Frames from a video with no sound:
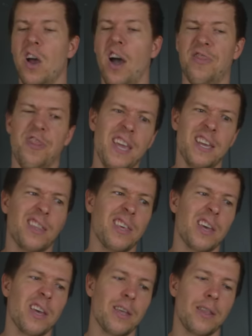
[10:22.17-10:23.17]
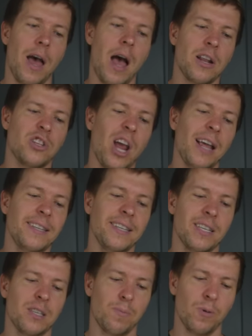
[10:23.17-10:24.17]
I think the uh, chassis
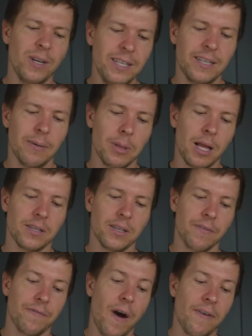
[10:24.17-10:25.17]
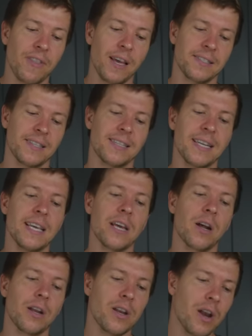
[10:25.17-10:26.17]
is pretty similar to the 5000D
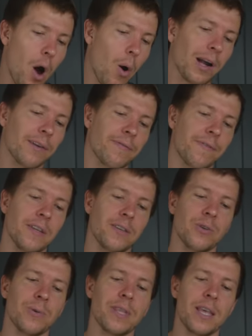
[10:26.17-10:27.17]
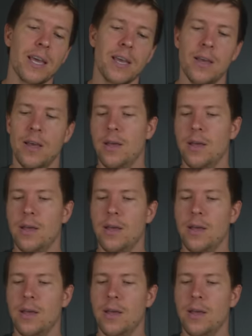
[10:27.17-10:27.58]
and I know I can fit two in there.